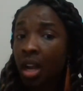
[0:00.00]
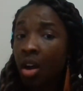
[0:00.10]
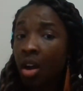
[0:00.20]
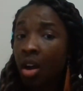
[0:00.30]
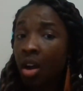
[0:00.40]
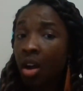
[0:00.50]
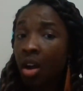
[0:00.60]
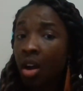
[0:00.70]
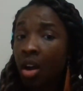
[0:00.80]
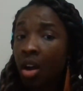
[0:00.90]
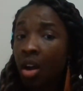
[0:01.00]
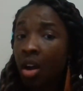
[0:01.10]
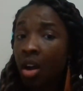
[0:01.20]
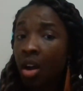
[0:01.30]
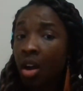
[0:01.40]
on here.
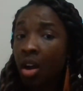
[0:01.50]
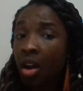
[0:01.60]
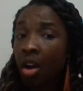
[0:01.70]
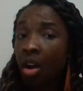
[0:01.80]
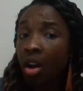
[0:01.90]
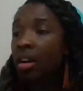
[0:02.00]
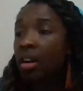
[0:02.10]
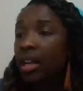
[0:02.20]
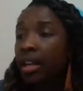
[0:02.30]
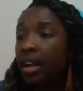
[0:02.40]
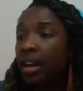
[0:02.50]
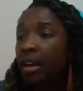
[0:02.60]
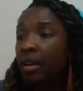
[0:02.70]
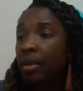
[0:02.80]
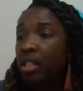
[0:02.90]
So we're going to get
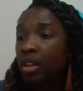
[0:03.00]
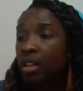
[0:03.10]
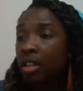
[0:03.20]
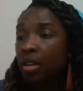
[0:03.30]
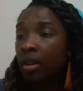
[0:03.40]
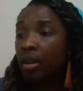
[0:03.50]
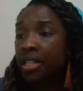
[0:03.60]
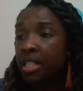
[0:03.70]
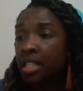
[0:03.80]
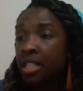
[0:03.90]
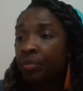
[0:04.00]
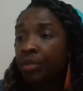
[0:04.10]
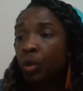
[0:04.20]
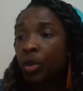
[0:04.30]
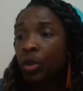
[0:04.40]
started with the circle equations.
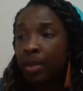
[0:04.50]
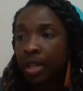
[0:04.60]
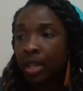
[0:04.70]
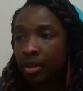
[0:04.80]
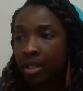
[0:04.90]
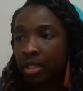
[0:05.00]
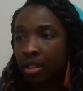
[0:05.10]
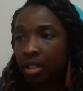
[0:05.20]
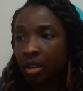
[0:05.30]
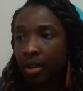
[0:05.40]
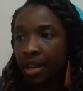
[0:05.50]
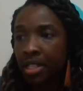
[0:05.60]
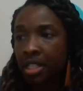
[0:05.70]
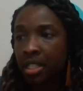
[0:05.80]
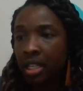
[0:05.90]
We've been doing circle
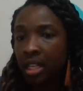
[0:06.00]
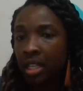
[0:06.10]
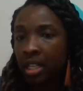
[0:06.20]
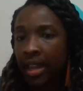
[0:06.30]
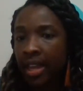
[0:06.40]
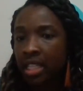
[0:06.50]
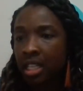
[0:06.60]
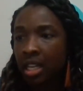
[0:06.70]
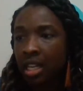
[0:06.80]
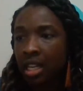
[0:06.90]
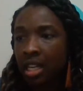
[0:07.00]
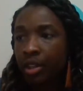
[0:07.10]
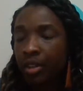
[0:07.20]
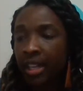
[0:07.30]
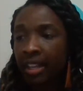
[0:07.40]
equations in class
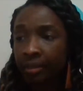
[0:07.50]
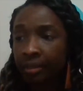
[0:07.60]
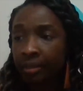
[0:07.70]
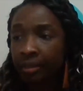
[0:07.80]
before you left.